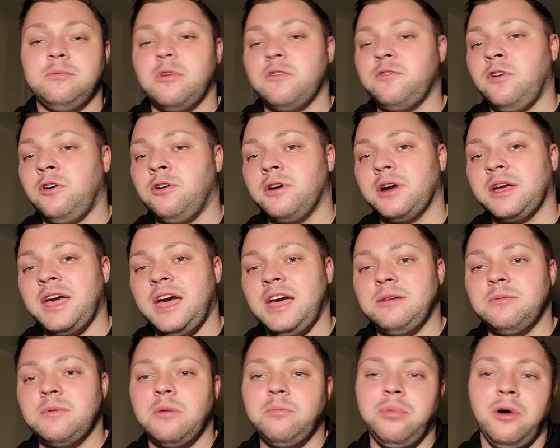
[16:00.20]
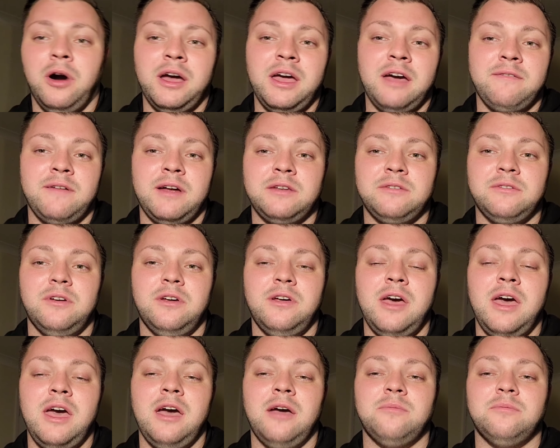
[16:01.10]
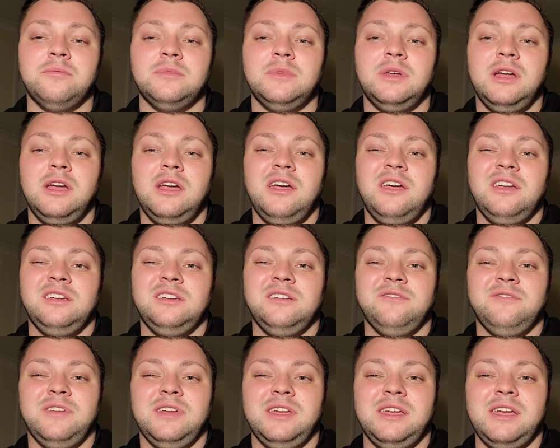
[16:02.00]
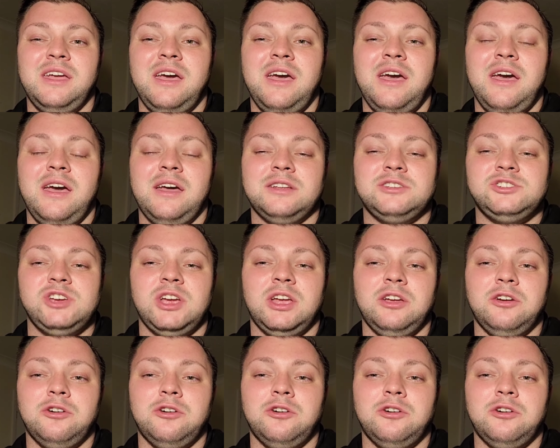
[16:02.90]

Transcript: before I came, but I have had the chicken